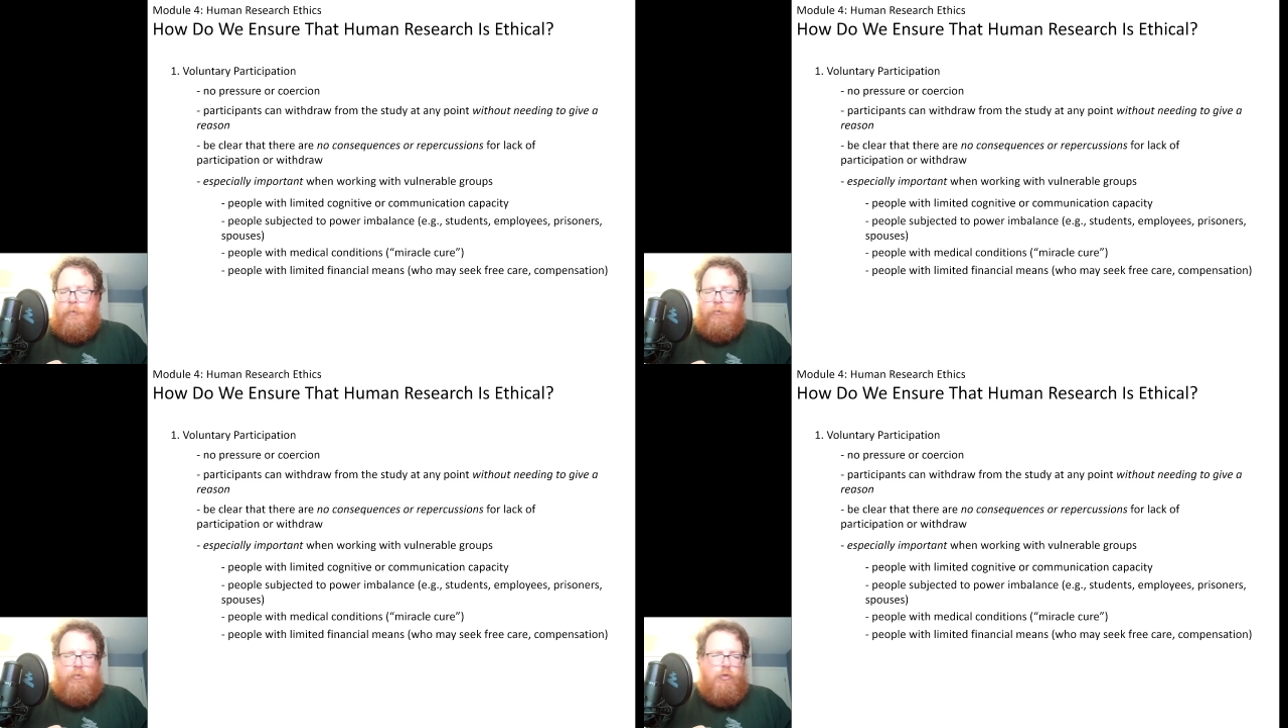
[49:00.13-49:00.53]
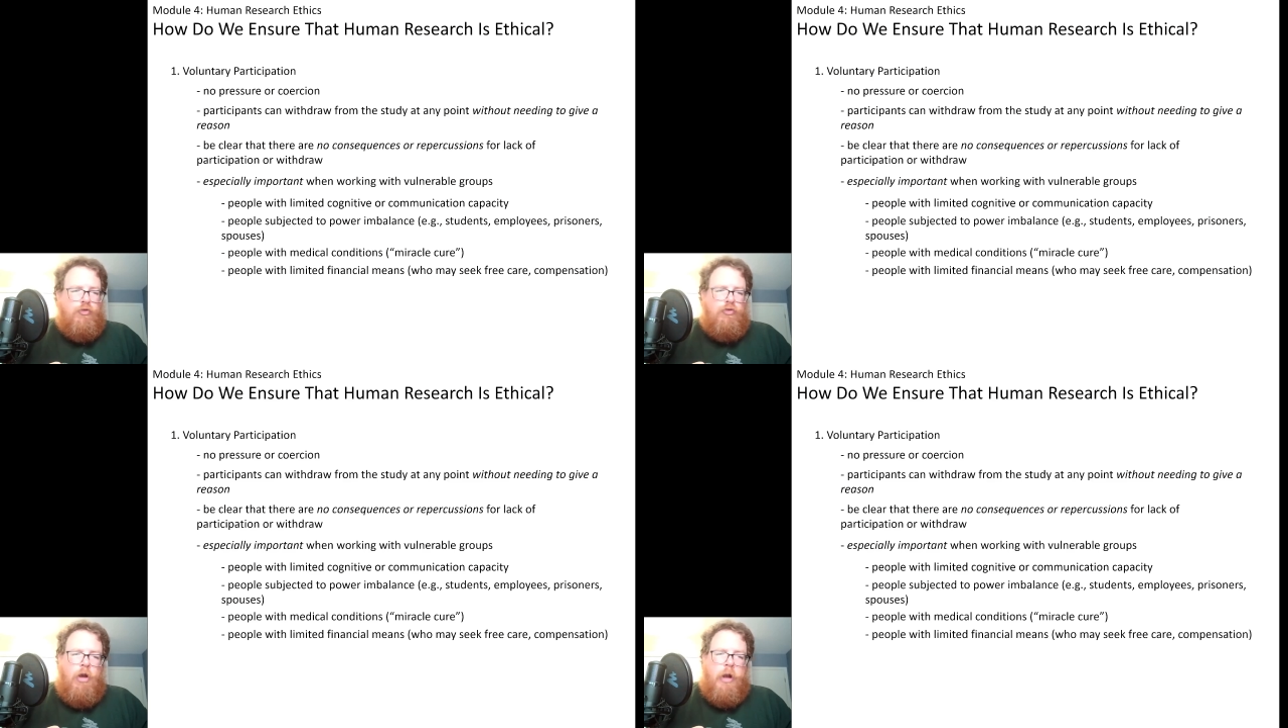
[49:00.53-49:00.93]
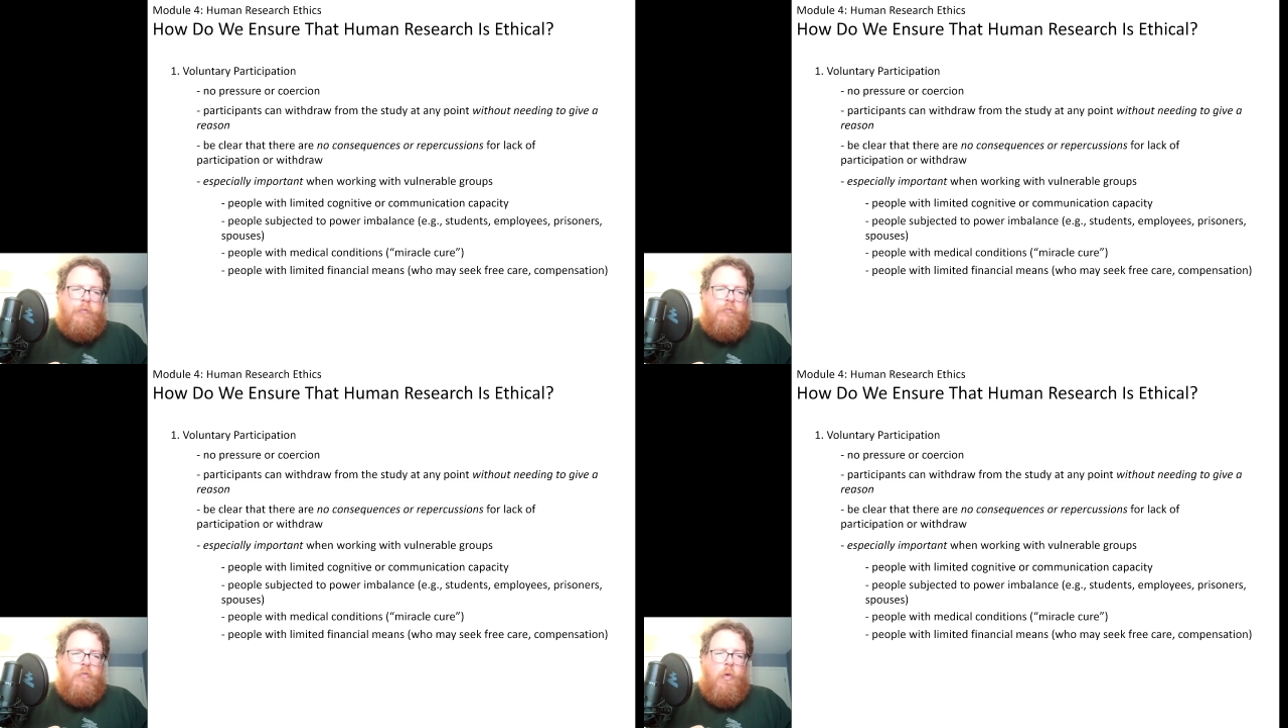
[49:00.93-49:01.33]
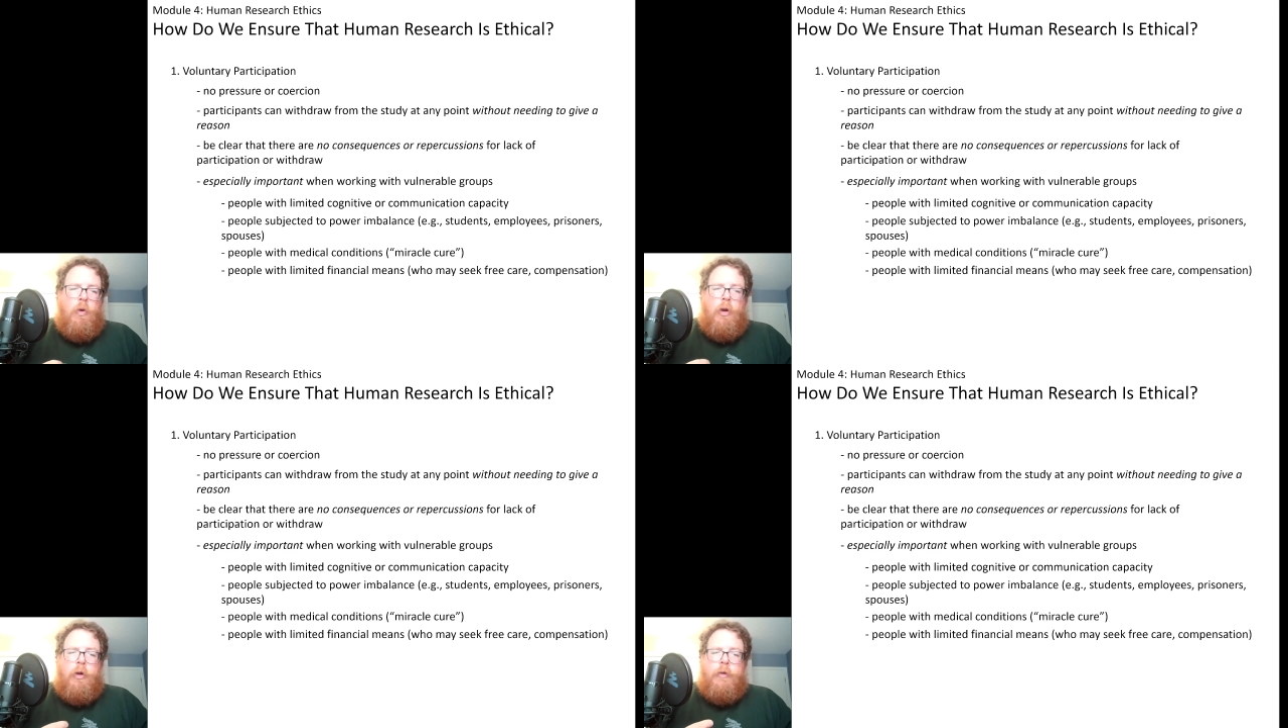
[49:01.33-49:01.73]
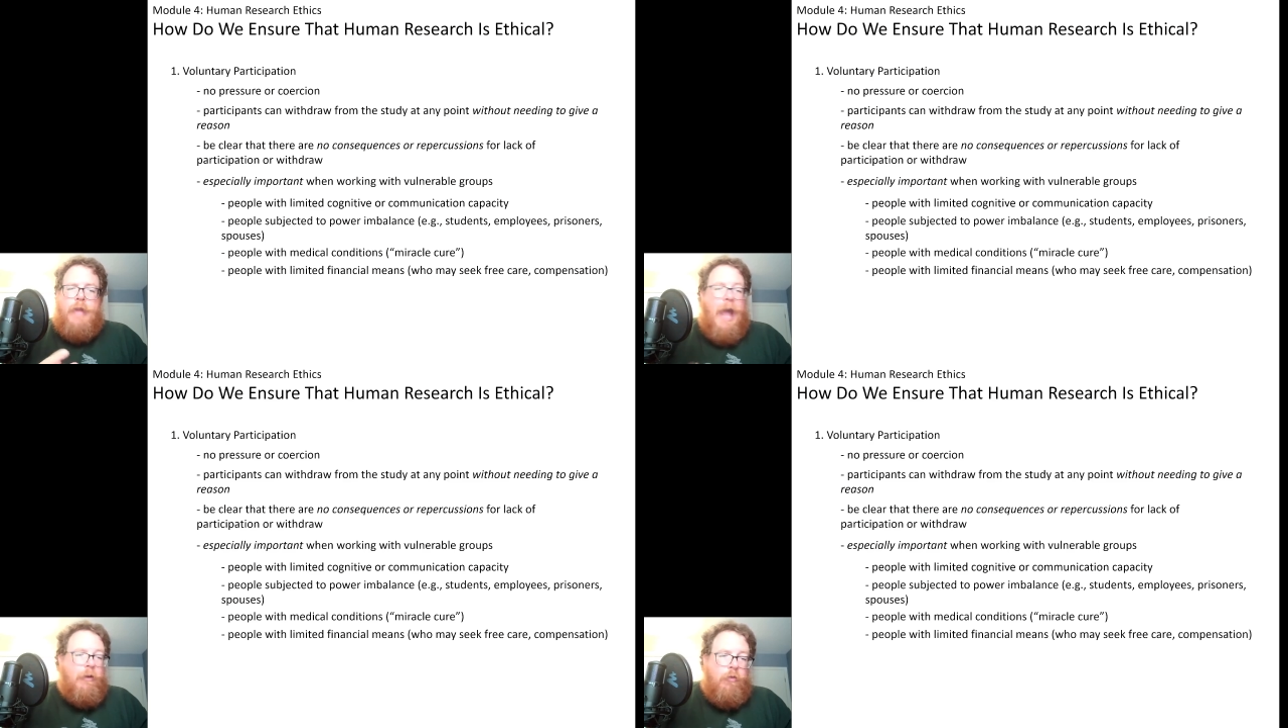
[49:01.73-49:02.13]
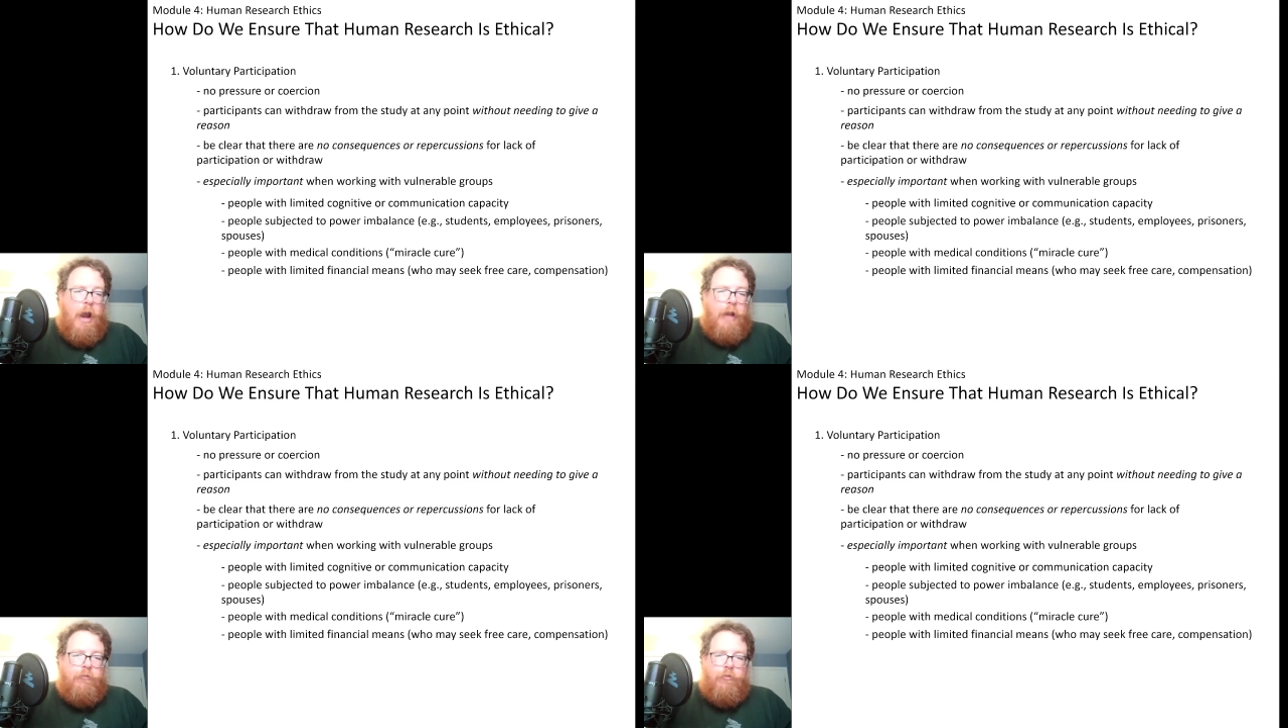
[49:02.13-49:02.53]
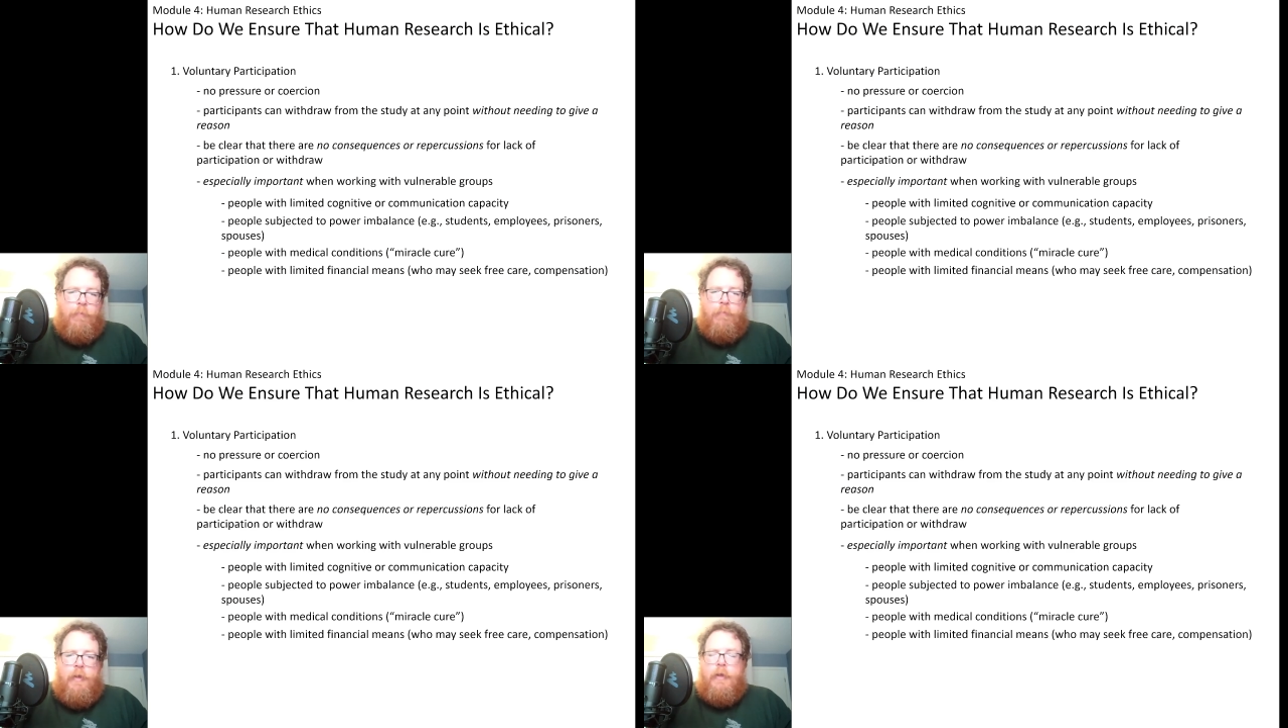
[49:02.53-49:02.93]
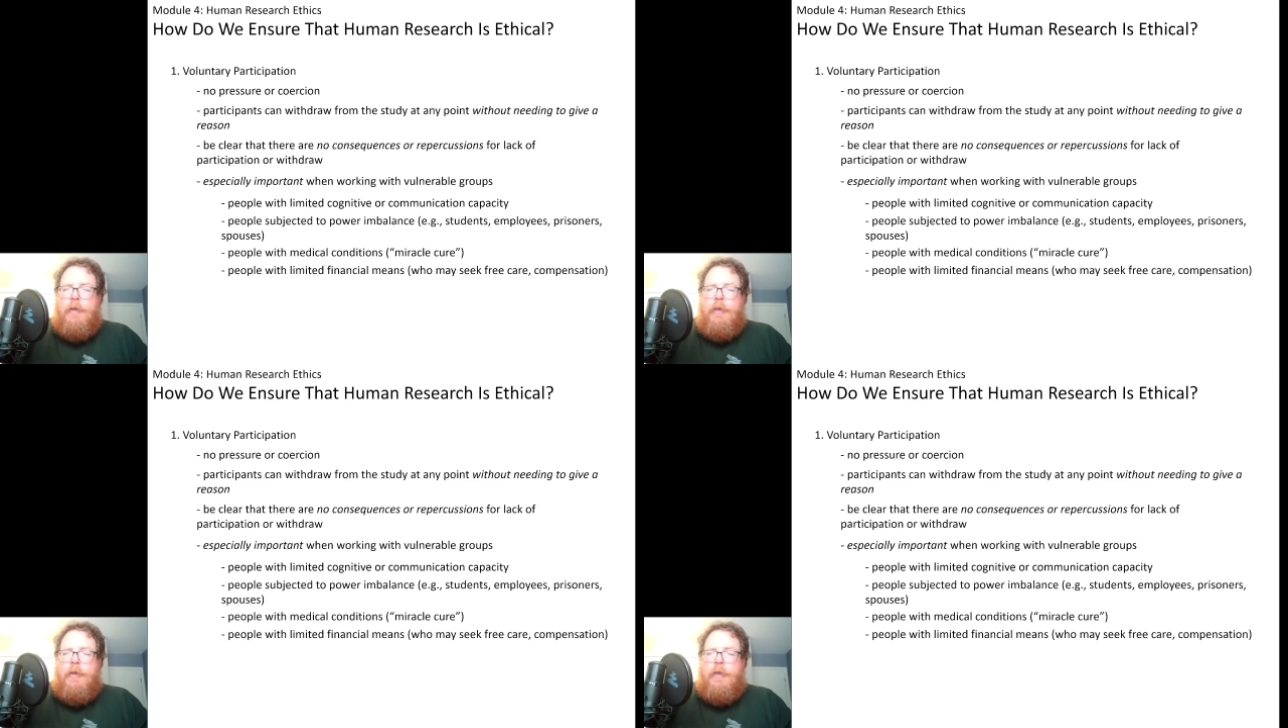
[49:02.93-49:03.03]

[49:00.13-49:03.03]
new drug for cataracts or something,